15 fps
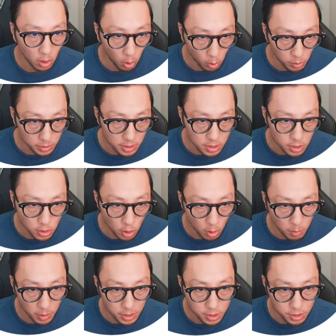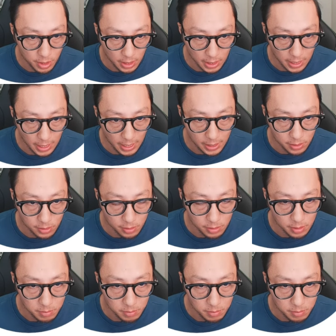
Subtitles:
only so much they can handle.